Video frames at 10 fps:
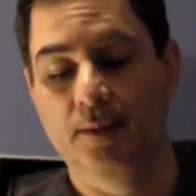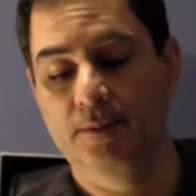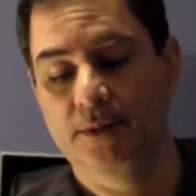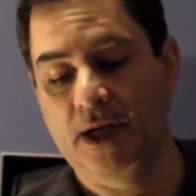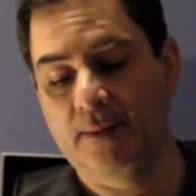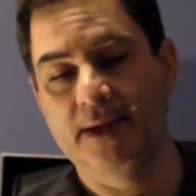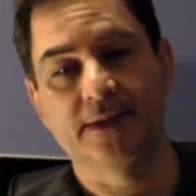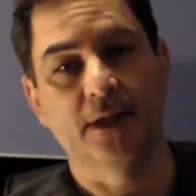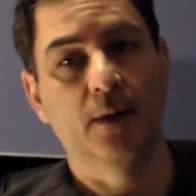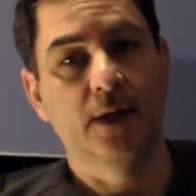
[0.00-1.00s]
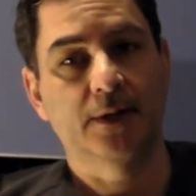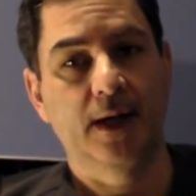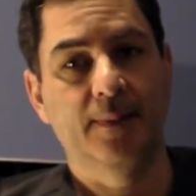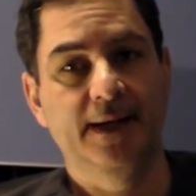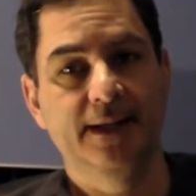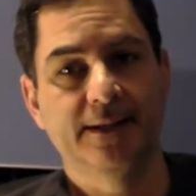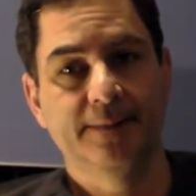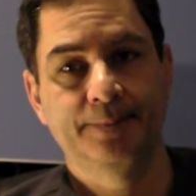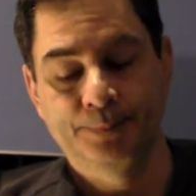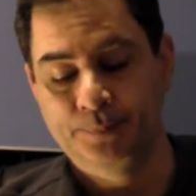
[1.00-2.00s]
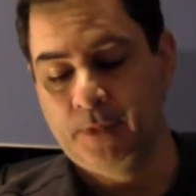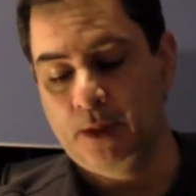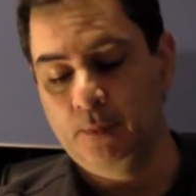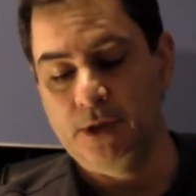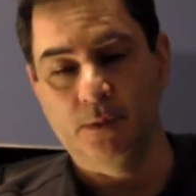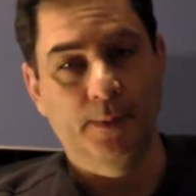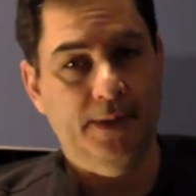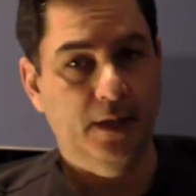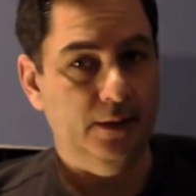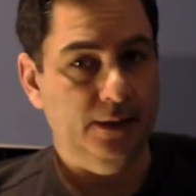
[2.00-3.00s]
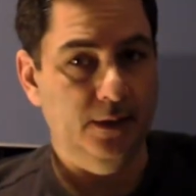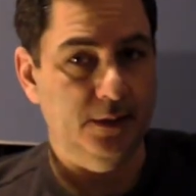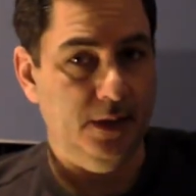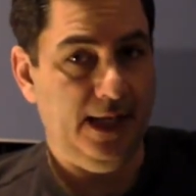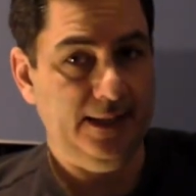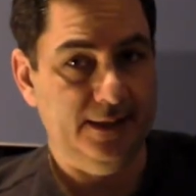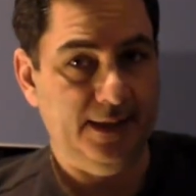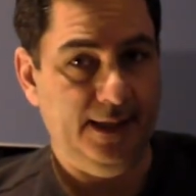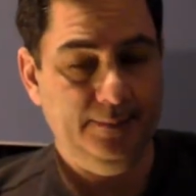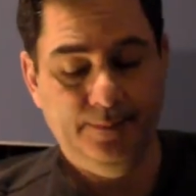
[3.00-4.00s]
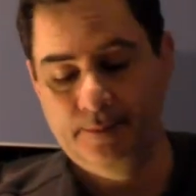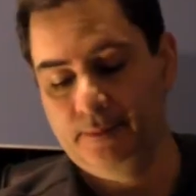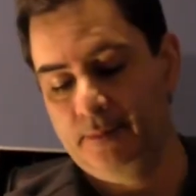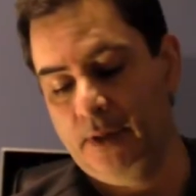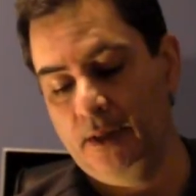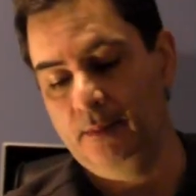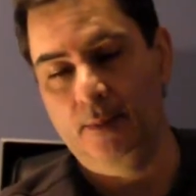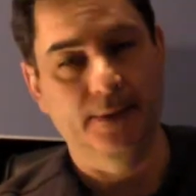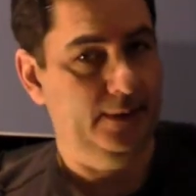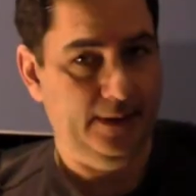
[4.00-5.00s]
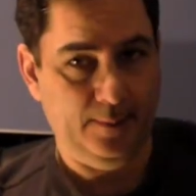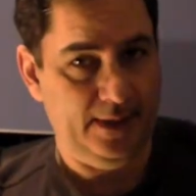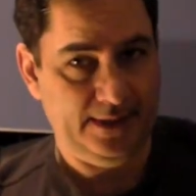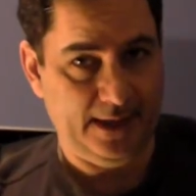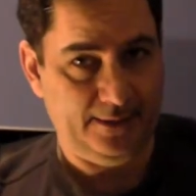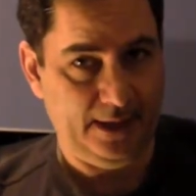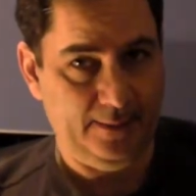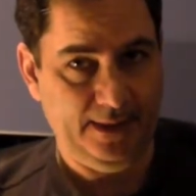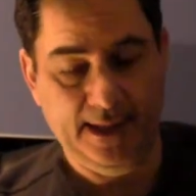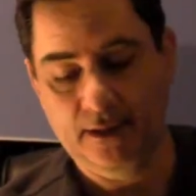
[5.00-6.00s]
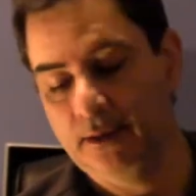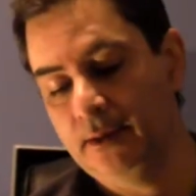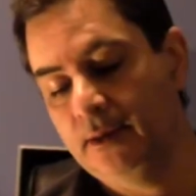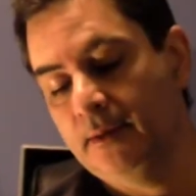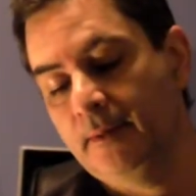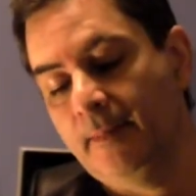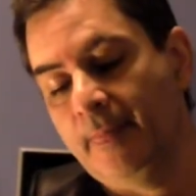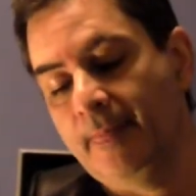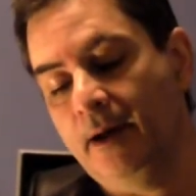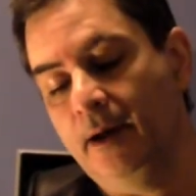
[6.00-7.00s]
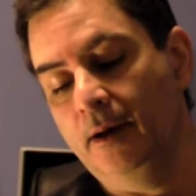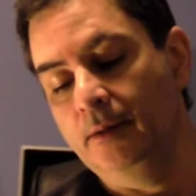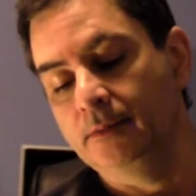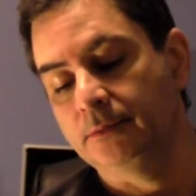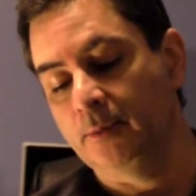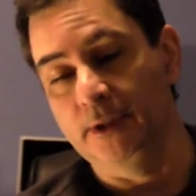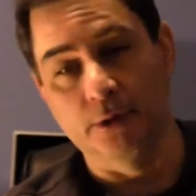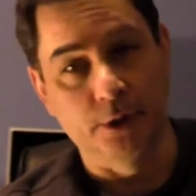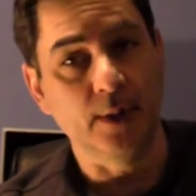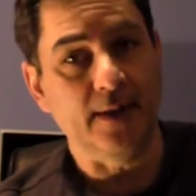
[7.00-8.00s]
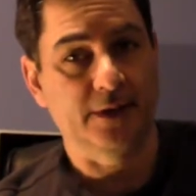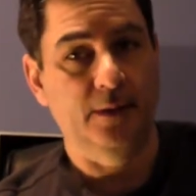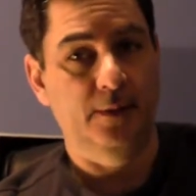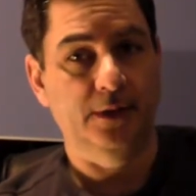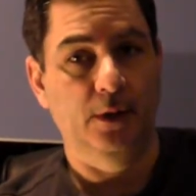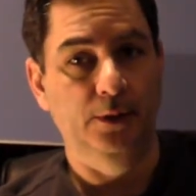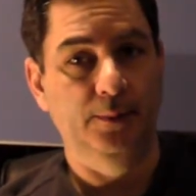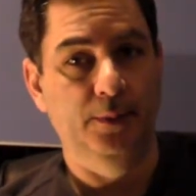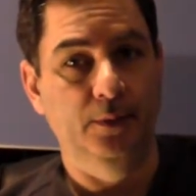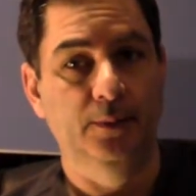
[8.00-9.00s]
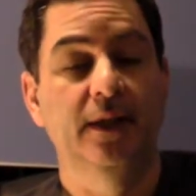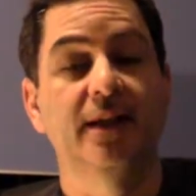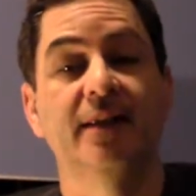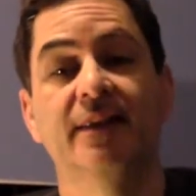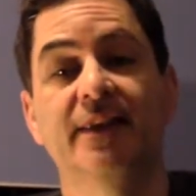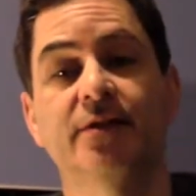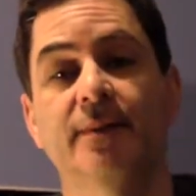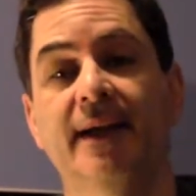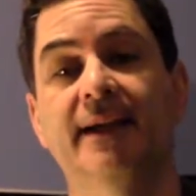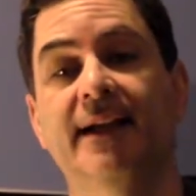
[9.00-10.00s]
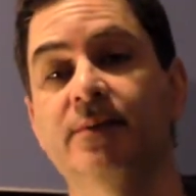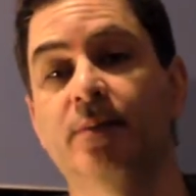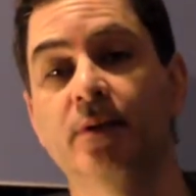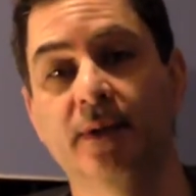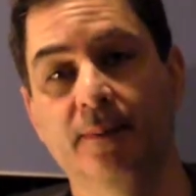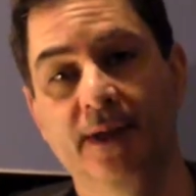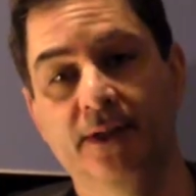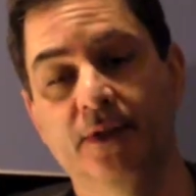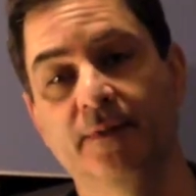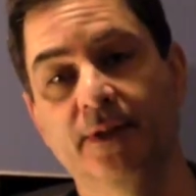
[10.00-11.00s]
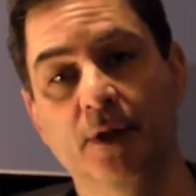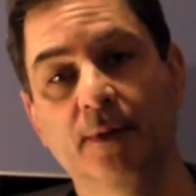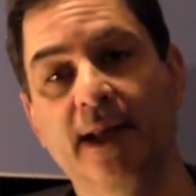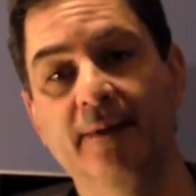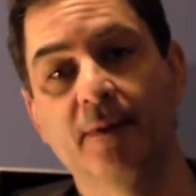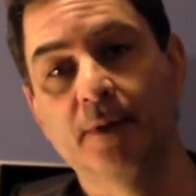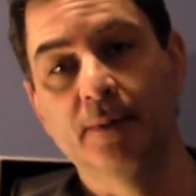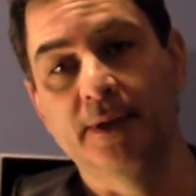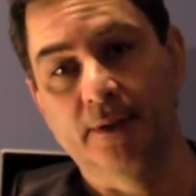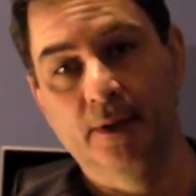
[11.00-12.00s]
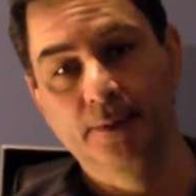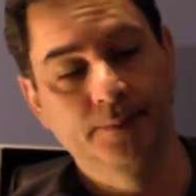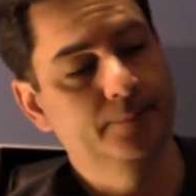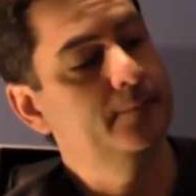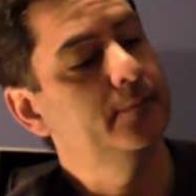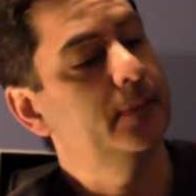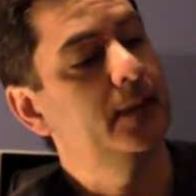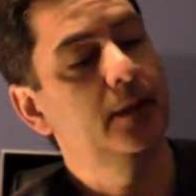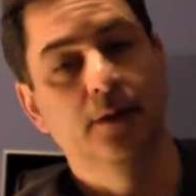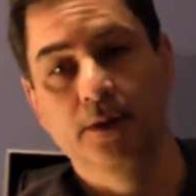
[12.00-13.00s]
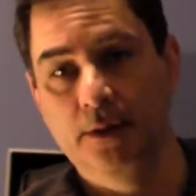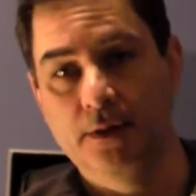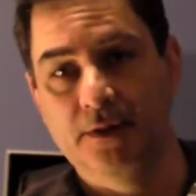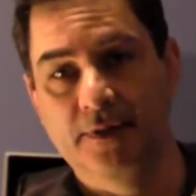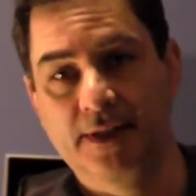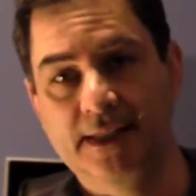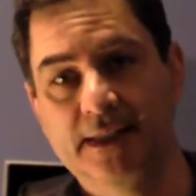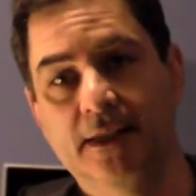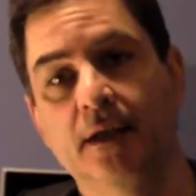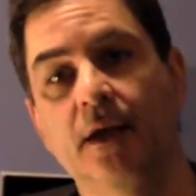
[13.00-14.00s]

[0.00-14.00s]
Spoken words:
Shock mounts that go on tripod heads, which is what we currently use a lot of the time, but we don't have the best sound, I admit that. When you do have someone to hold a boom, this will make a nice boom in a pinch. So if you don't have a boom of your own, you can use it for this.